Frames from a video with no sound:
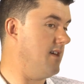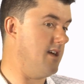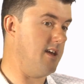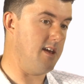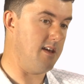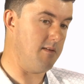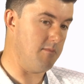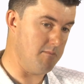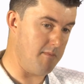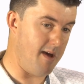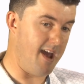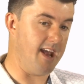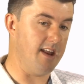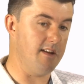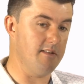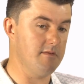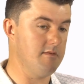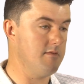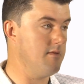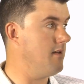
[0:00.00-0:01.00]
the
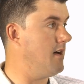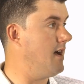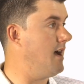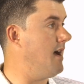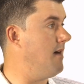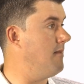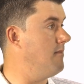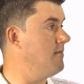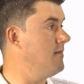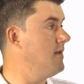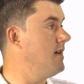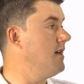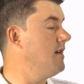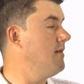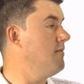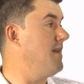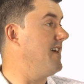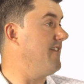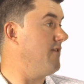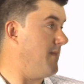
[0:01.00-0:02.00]
main um,
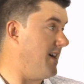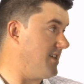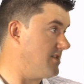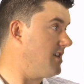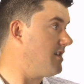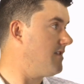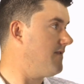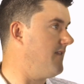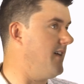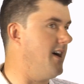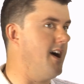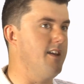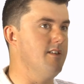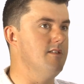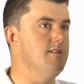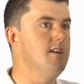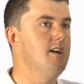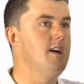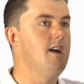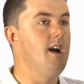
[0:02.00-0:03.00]
main match this
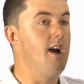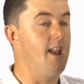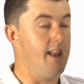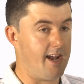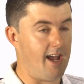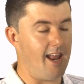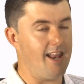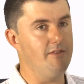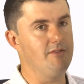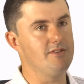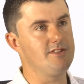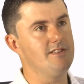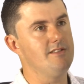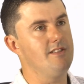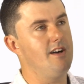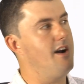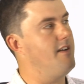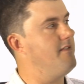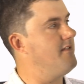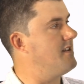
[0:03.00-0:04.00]
final, and again it was at
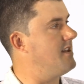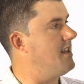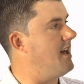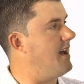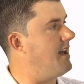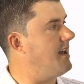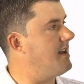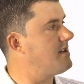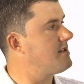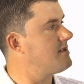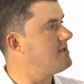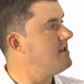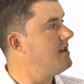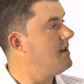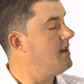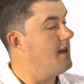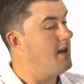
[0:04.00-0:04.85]
Larford Lakes,